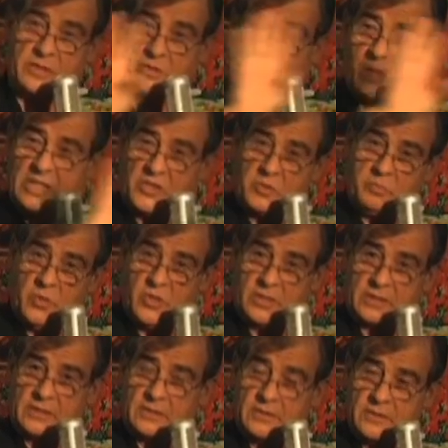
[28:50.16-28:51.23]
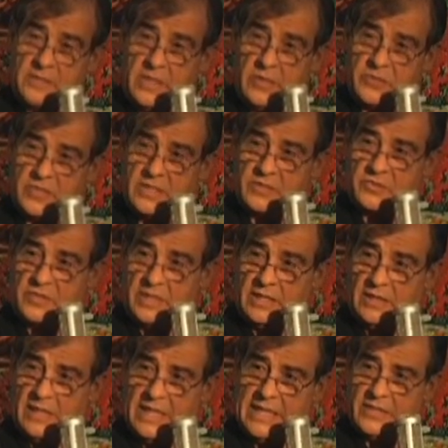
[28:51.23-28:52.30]
the Urantia book tells us that
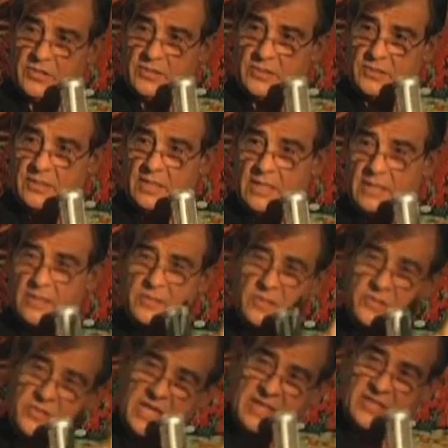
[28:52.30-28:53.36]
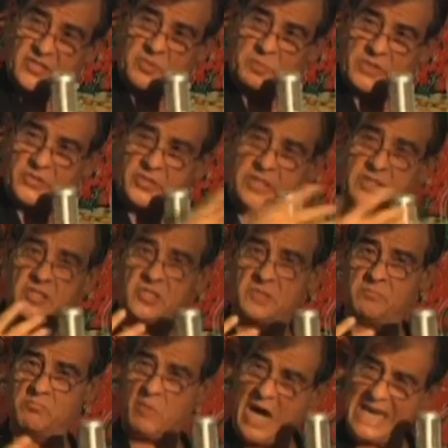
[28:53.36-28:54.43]
Atlantis, doesn't say it explicitly, this is
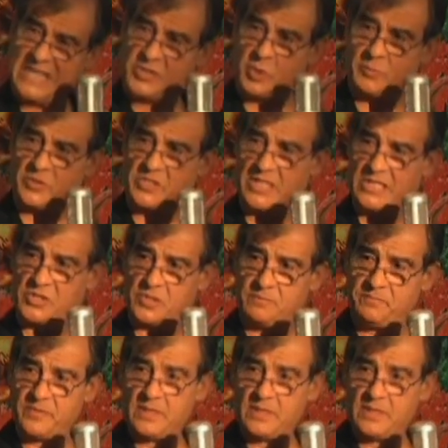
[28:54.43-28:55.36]
my interpretation,